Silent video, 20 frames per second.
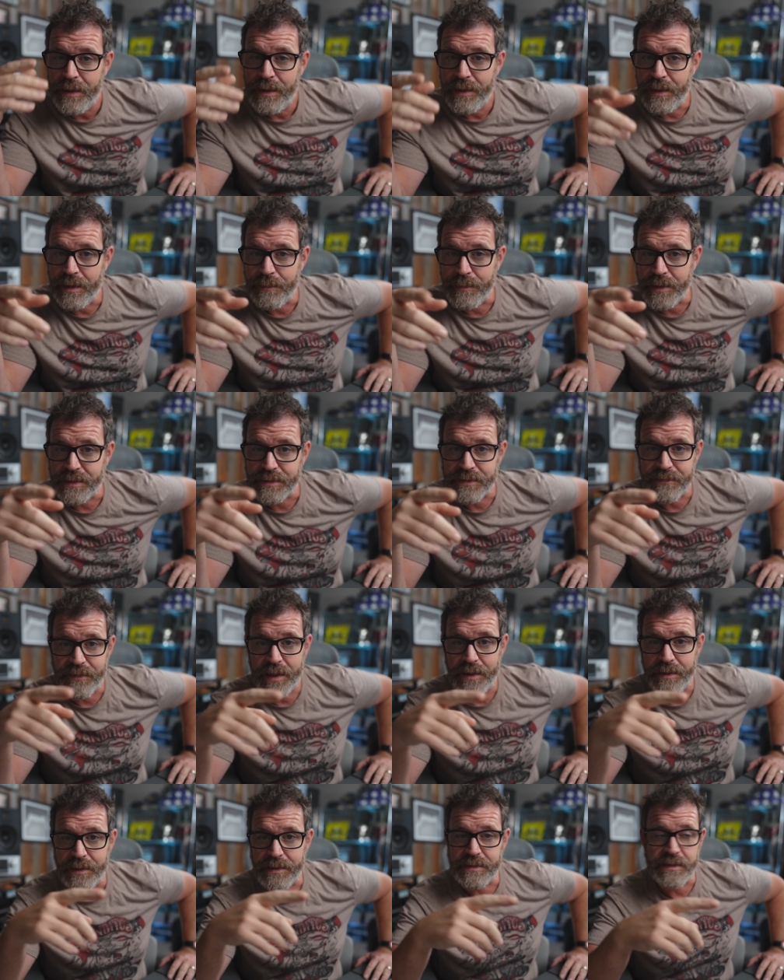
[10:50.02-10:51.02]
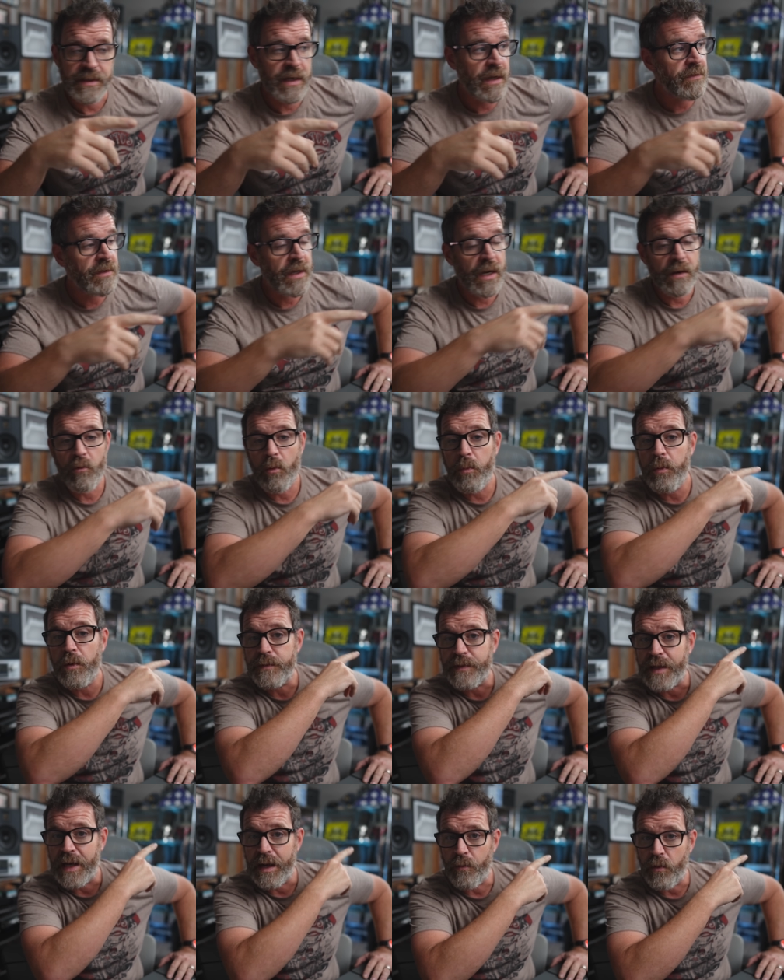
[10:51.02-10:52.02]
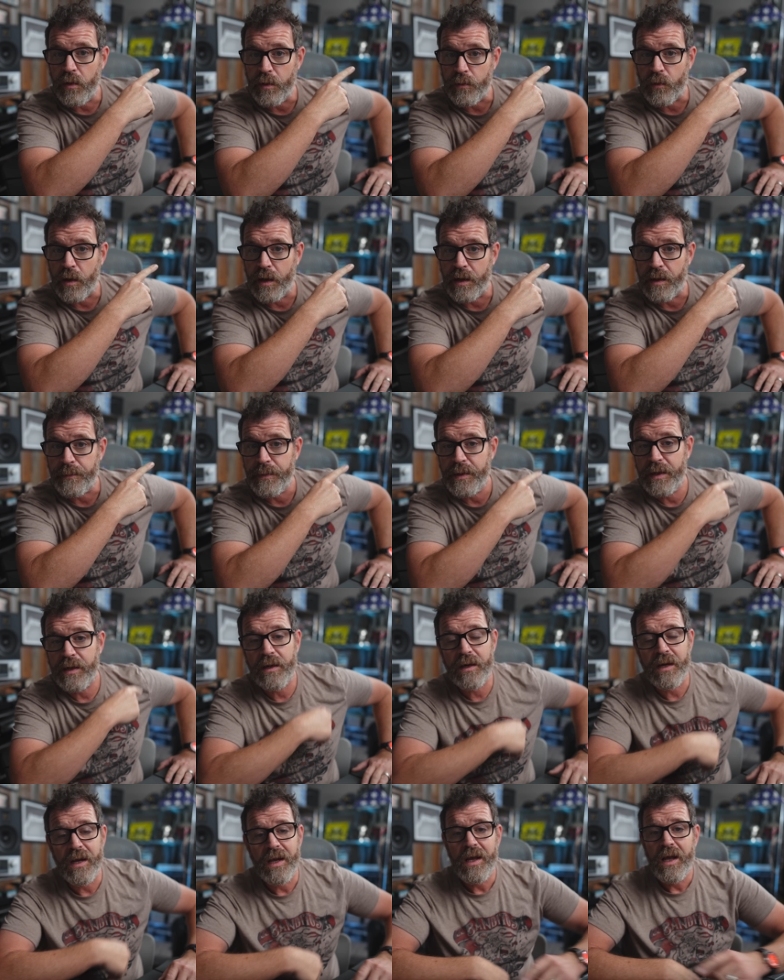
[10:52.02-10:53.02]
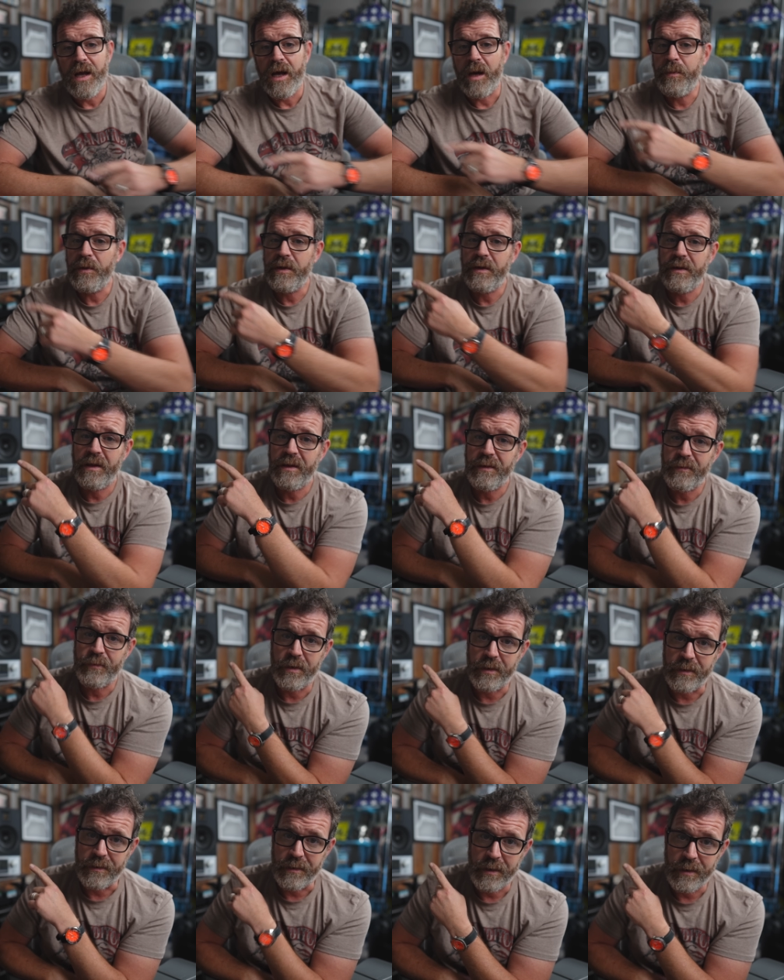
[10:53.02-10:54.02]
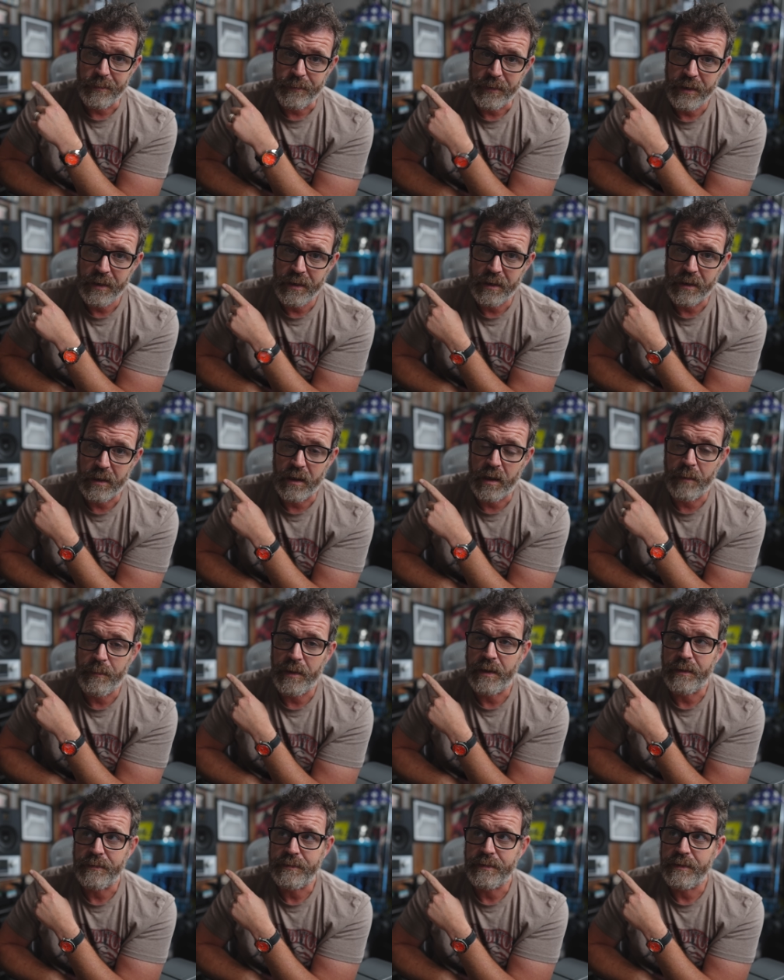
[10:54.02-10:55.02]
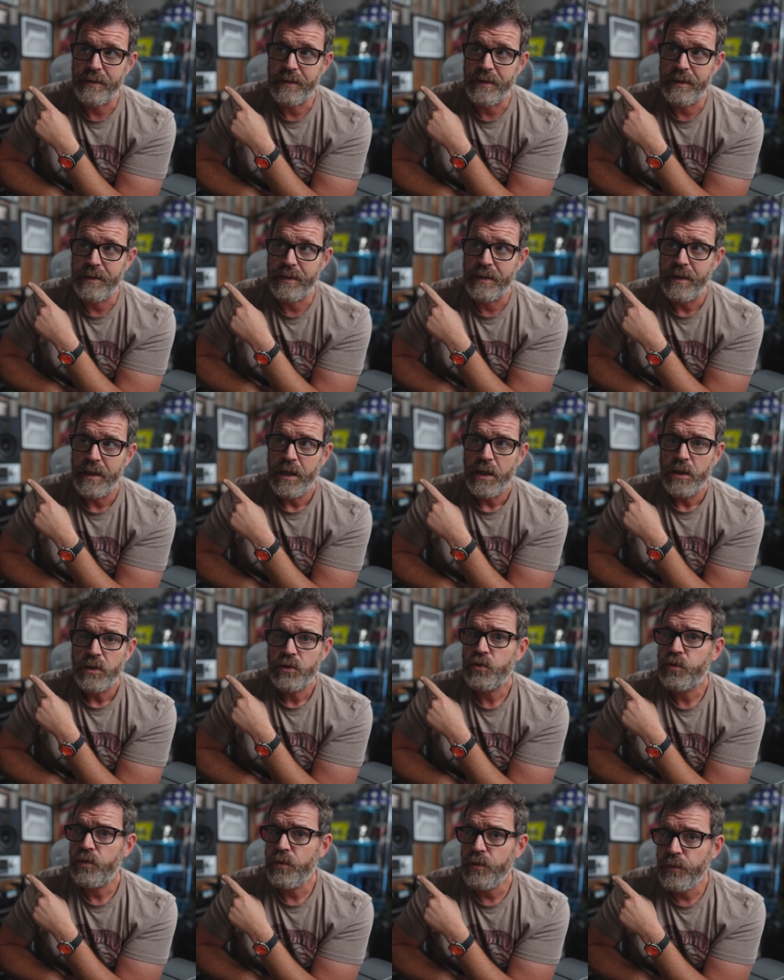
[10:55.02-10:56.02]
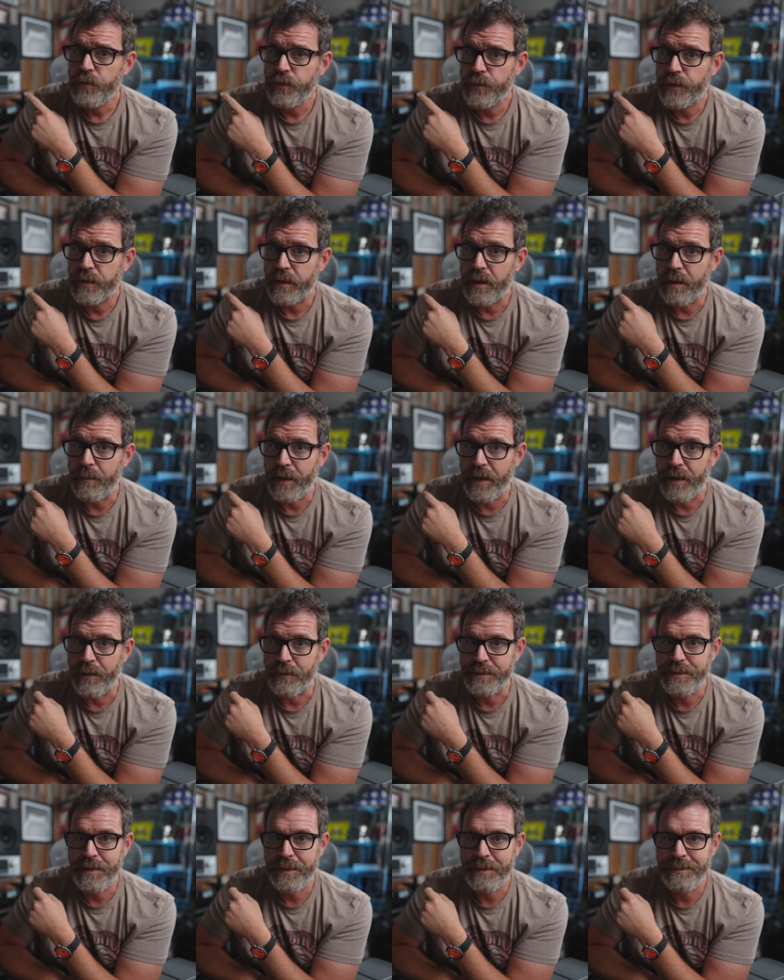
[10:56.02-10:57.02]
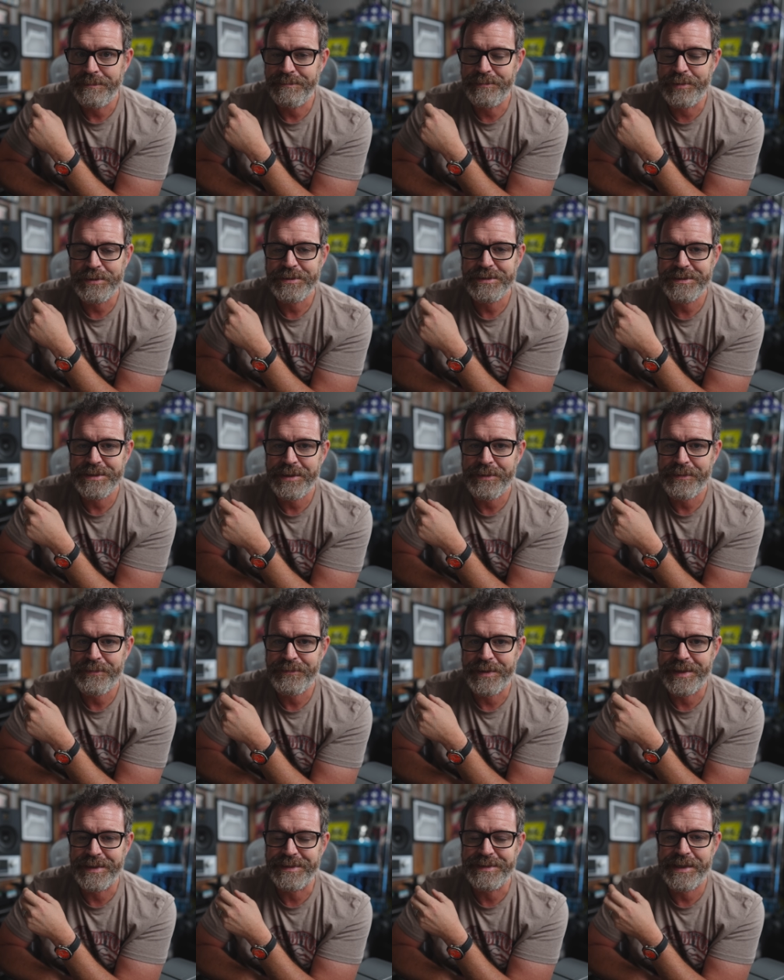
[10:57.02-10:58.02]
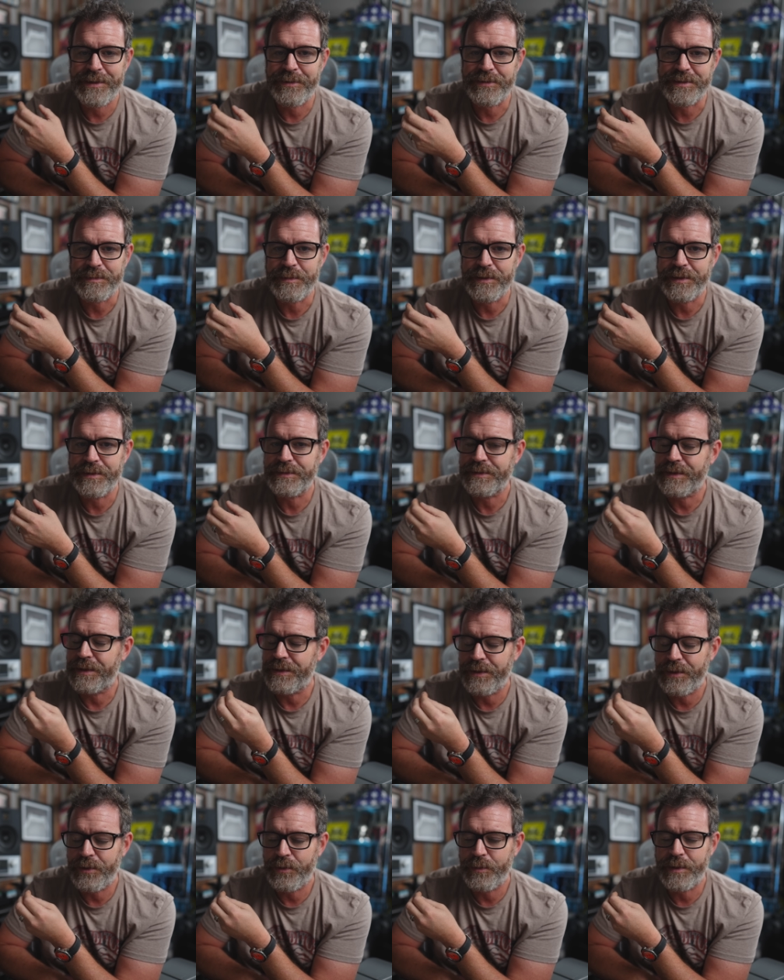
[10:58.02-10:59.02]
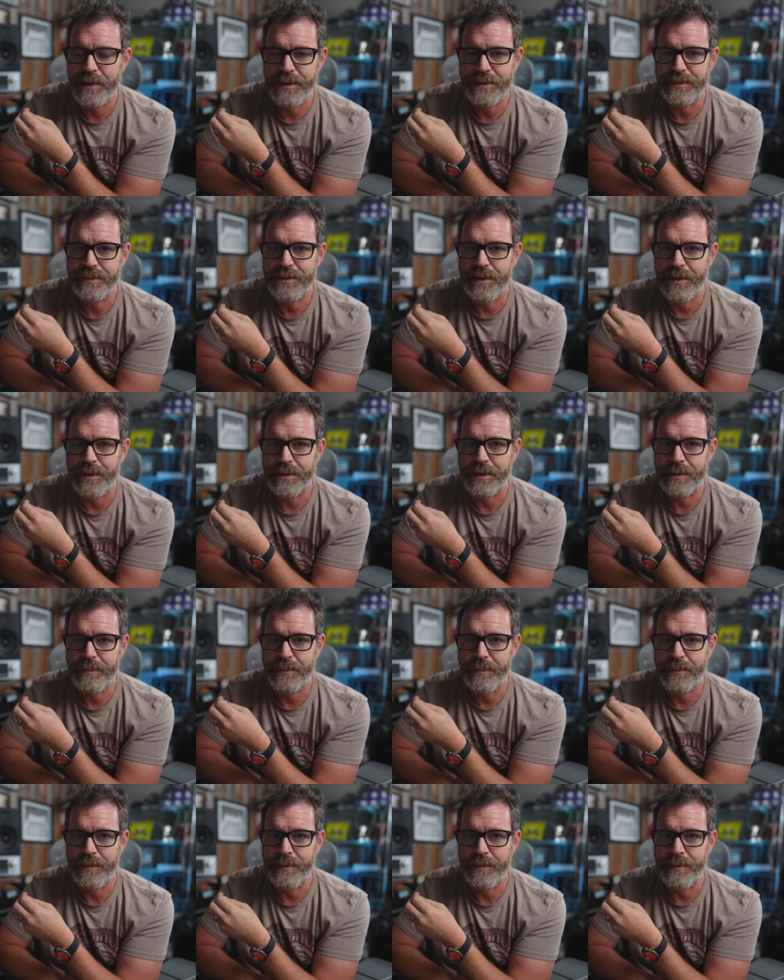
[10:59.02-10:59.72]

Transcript: not because of how they sound. I will put that one right up here. I'll put another one up here about the truth about bookshelf and tower speakers that nobody's talking